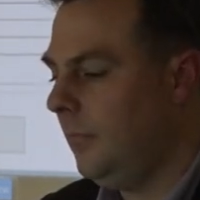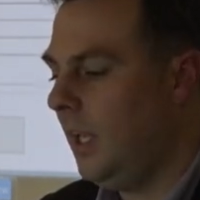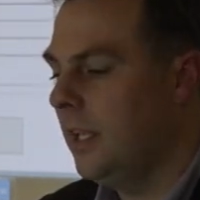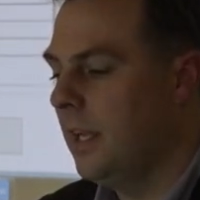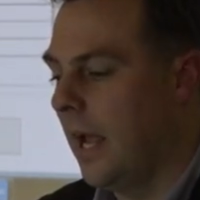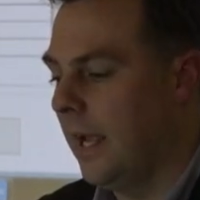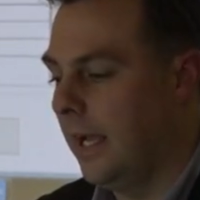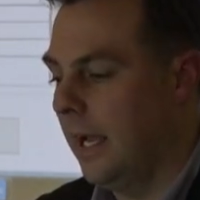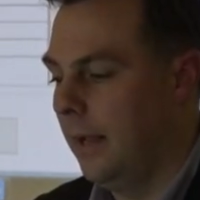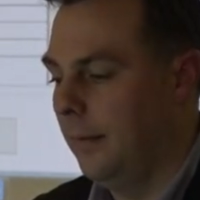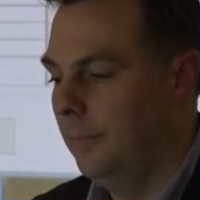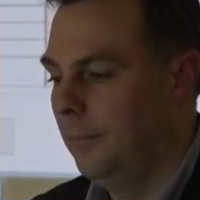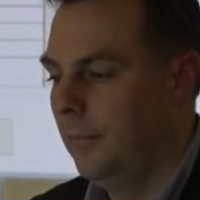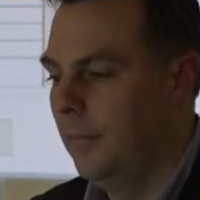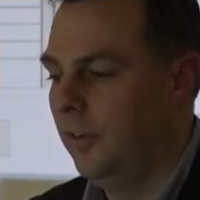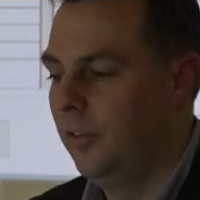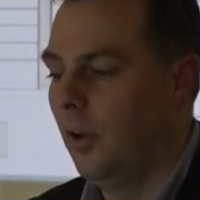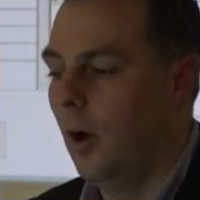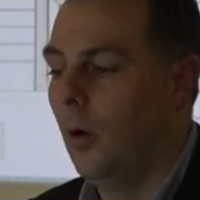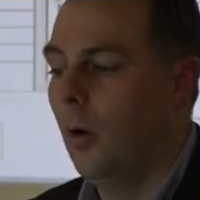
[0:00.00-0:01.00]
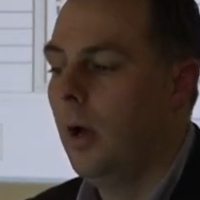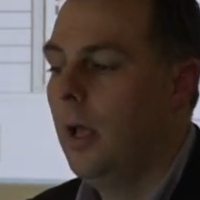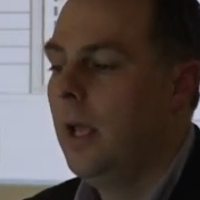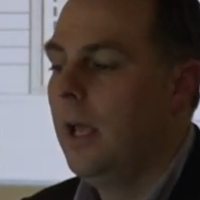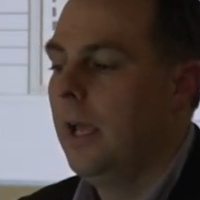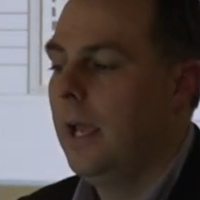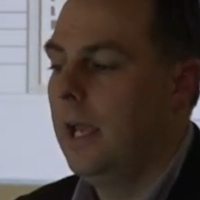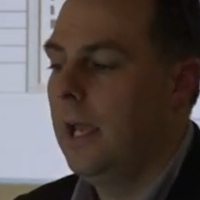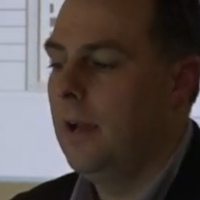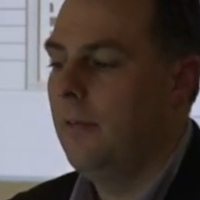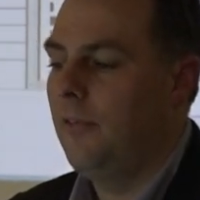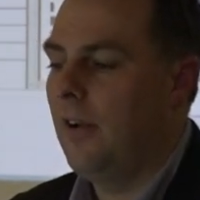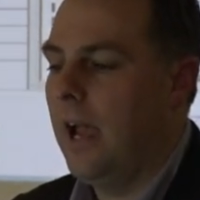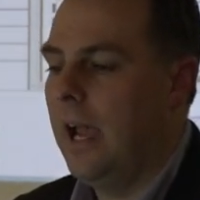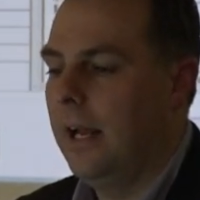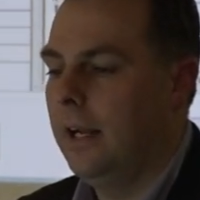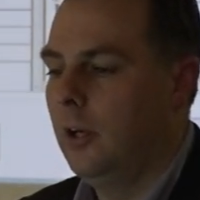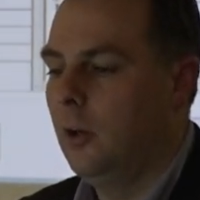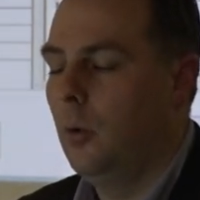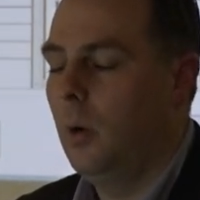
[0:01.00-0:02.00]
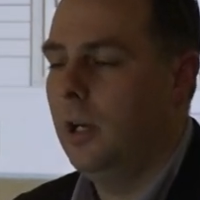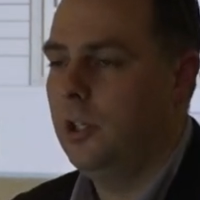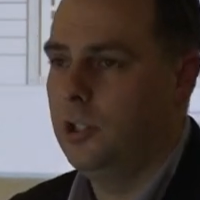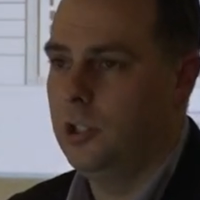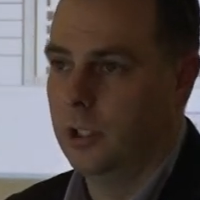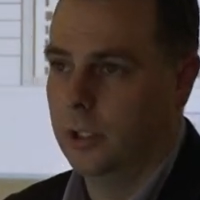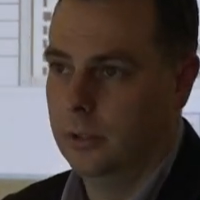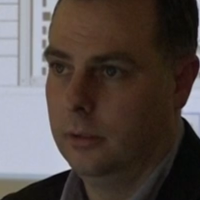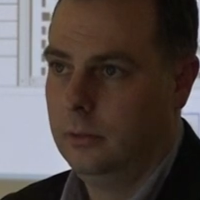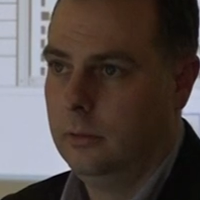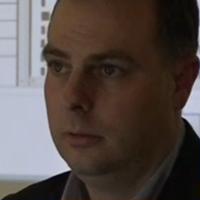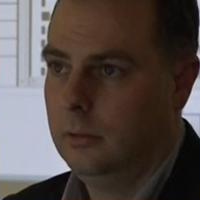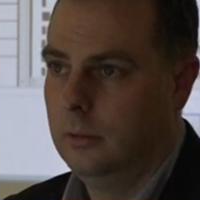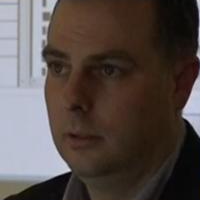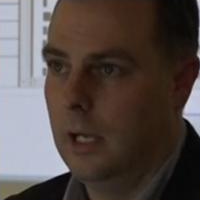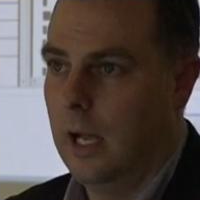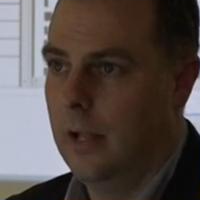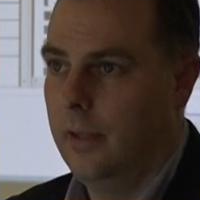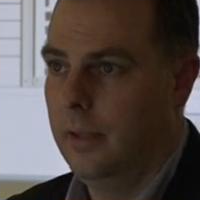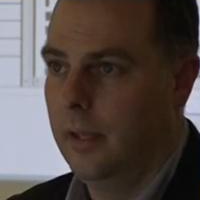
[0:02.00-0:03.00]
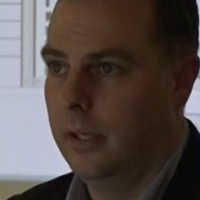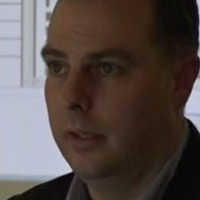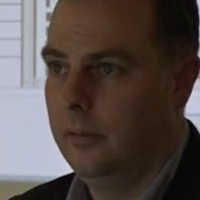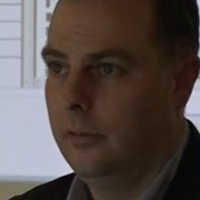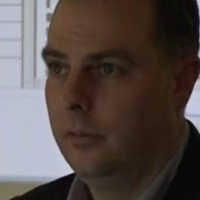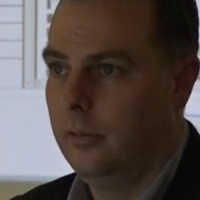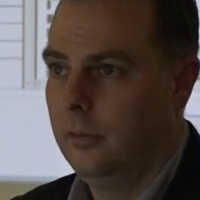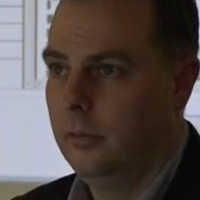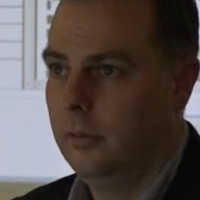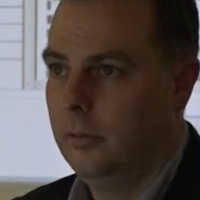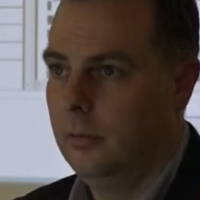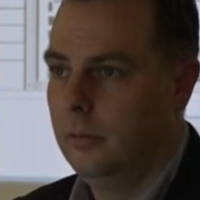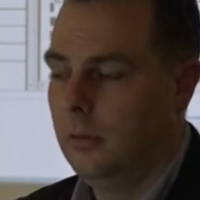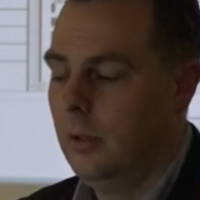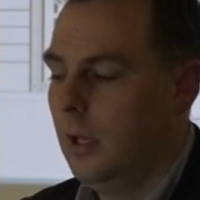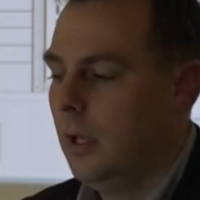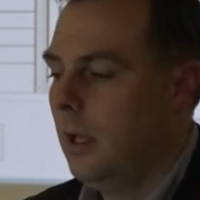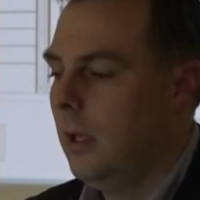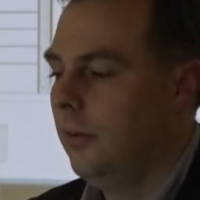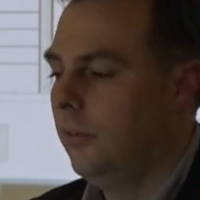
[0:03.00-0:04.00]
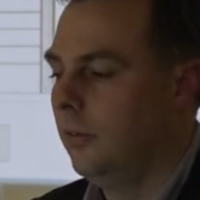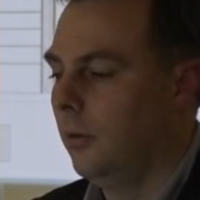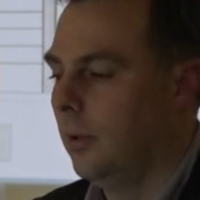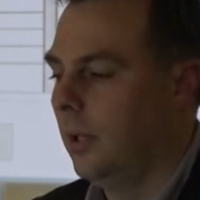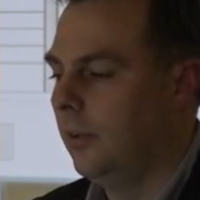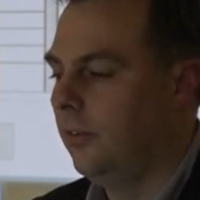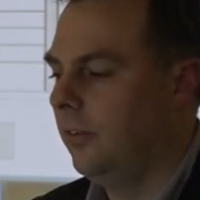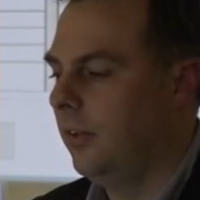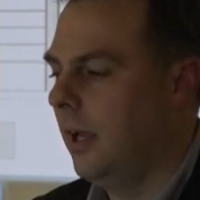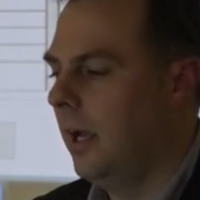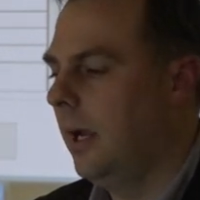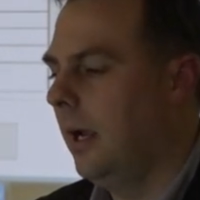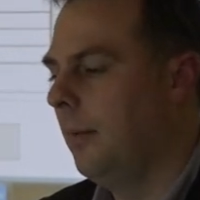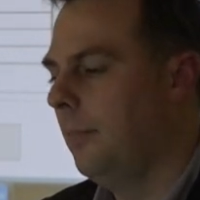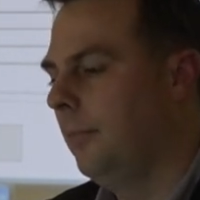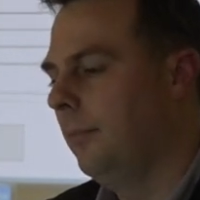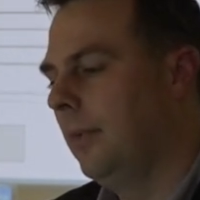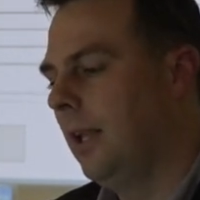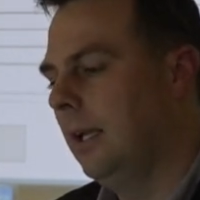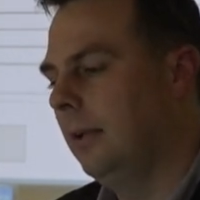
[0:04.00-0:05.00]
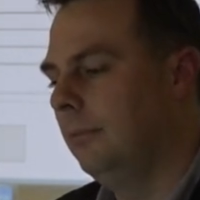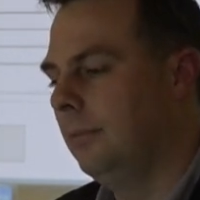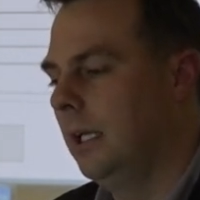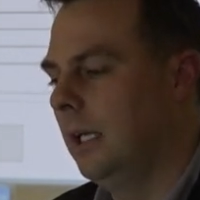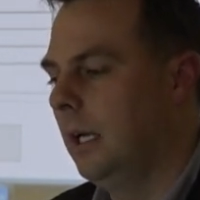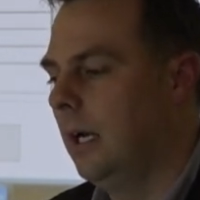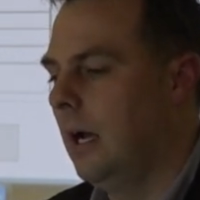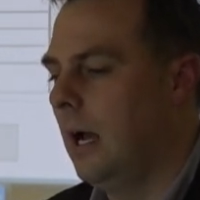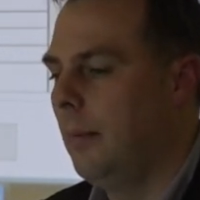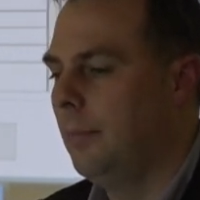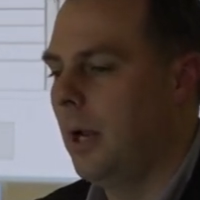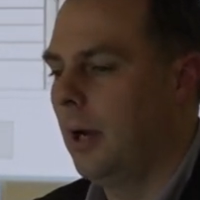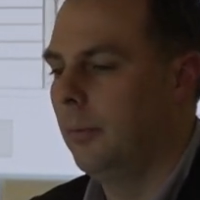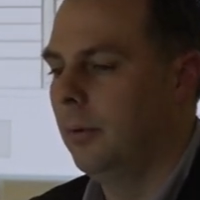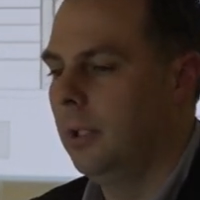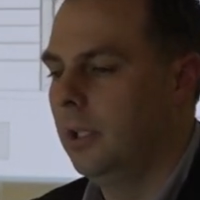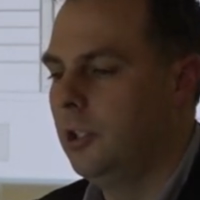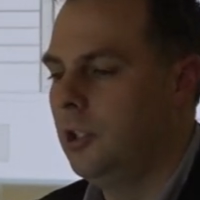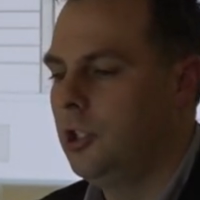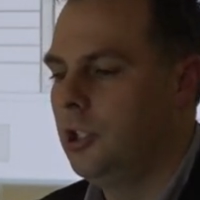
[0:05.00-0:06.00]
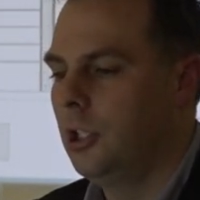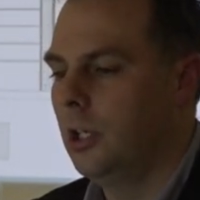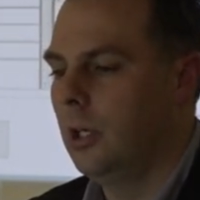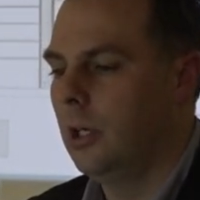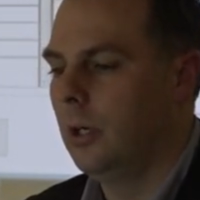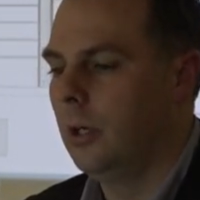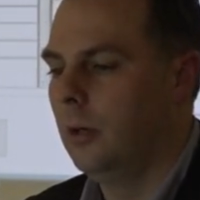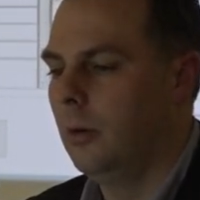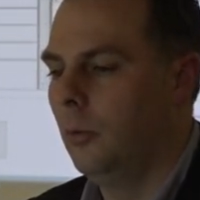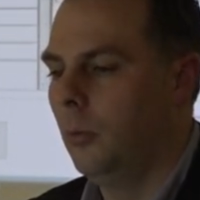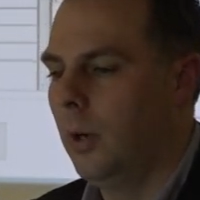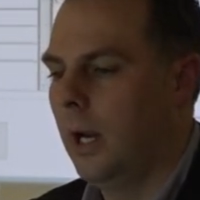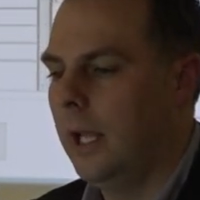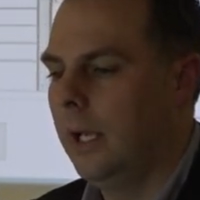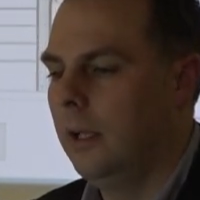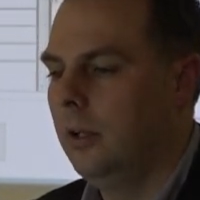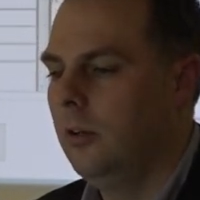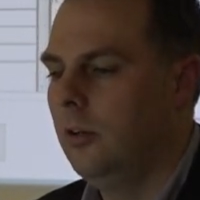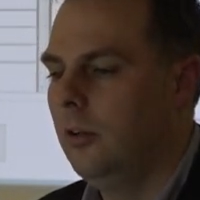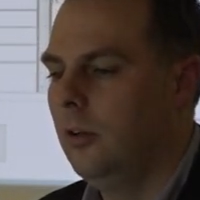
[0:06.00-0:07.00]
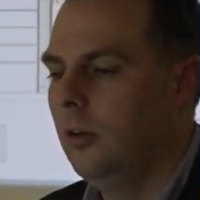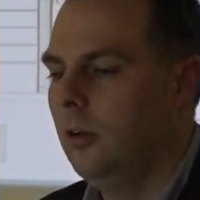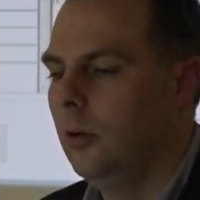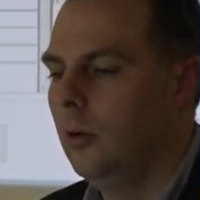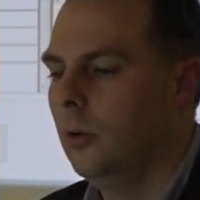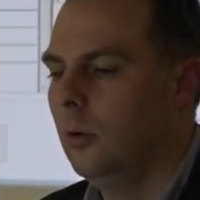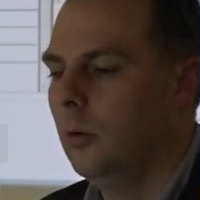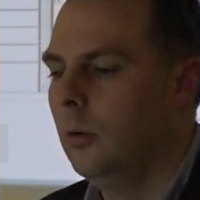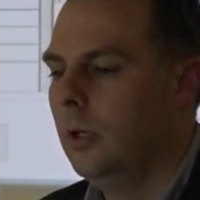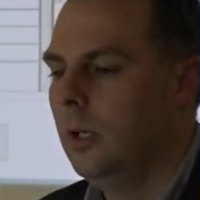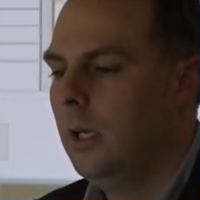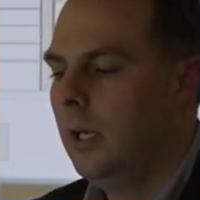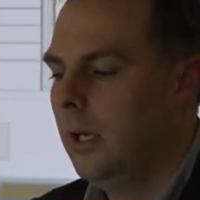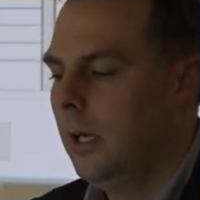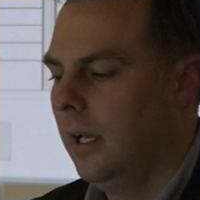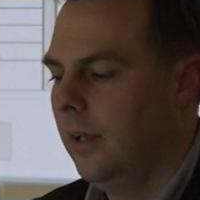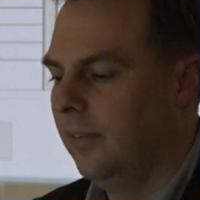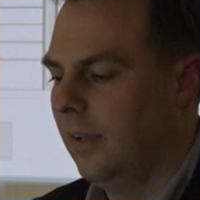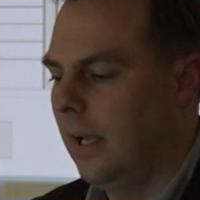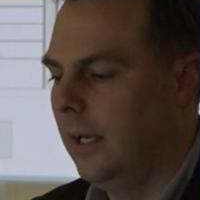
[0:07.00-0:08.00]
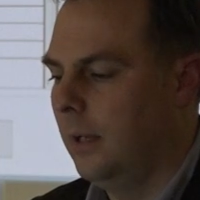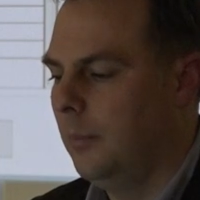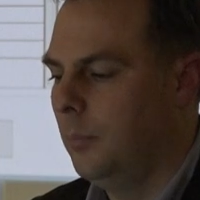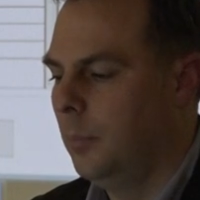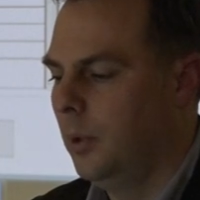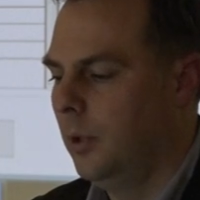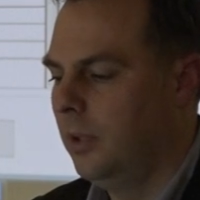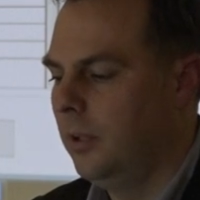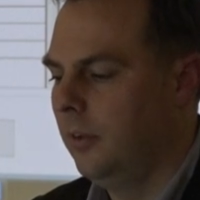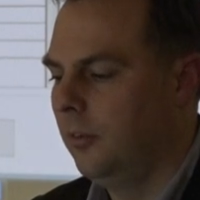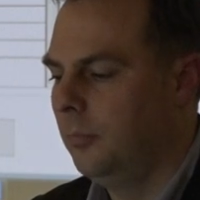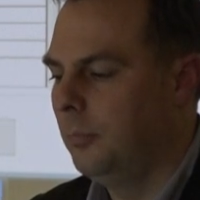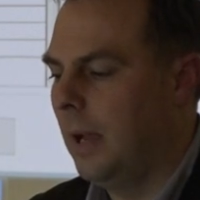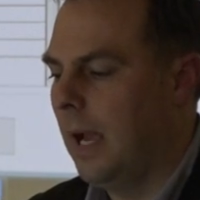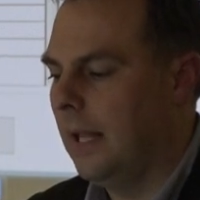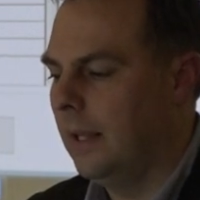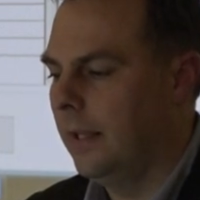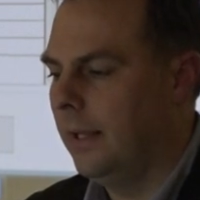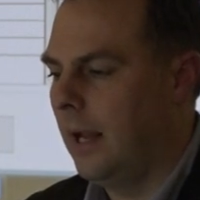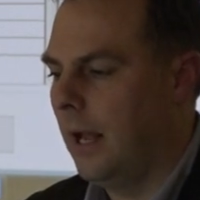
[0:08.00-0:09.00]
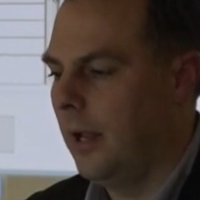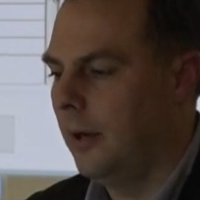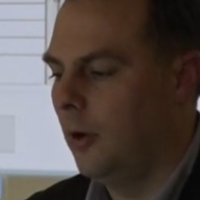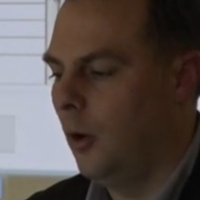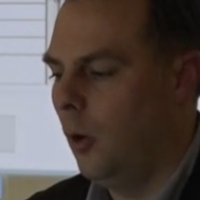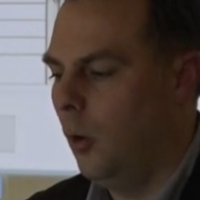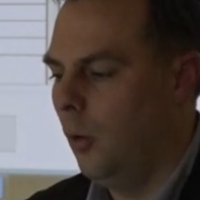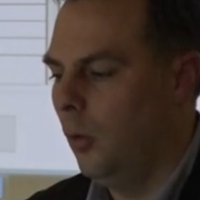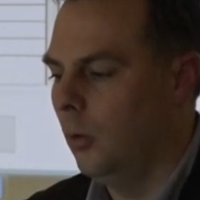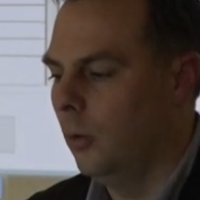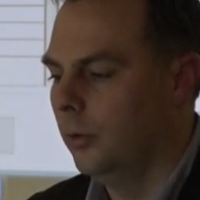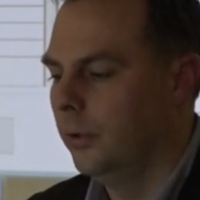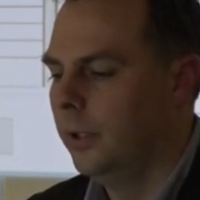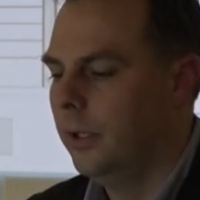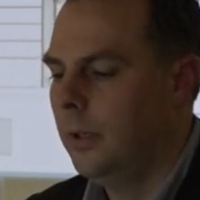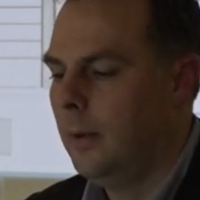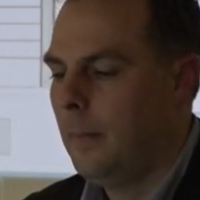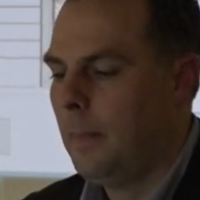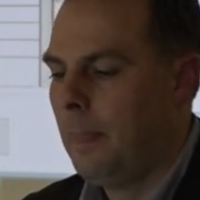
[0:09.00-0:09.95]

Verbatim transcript: Not yet. So if I had a question on this, so let's say I'm like, man, I'm not really sure. What I can do is I can put this ballot on hold,